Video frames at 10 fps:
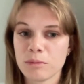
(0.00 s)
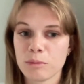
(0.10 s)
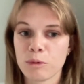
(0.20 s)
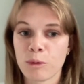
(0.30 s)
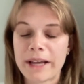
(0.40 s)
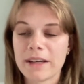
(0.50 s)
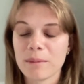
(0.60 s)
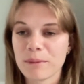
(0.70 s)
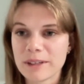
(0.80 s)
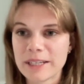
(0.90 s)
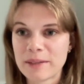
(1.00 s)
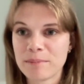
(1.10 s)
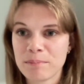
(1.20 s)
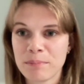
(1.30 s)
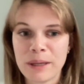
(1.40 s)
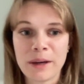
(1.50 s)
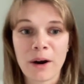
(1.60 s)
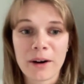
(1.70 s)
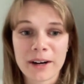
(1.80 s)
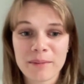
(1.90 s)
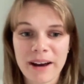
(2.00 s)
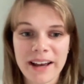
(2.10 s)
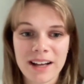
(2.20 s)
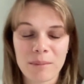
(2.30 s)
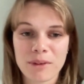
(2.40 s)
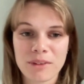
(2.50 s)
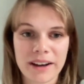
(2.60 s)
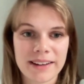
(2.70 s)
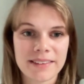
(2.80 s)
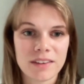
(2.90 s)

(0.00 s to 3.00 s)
randomly PR by a couple seconds,